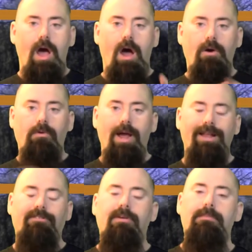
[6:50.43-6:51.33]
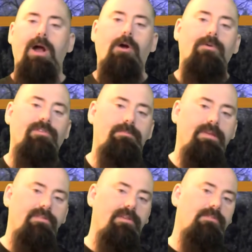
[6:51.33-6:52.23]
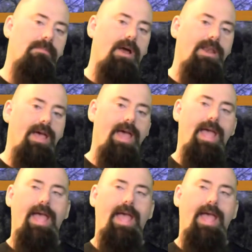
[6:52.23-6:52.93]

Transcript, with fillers: All right, tomorrow is Business Monday,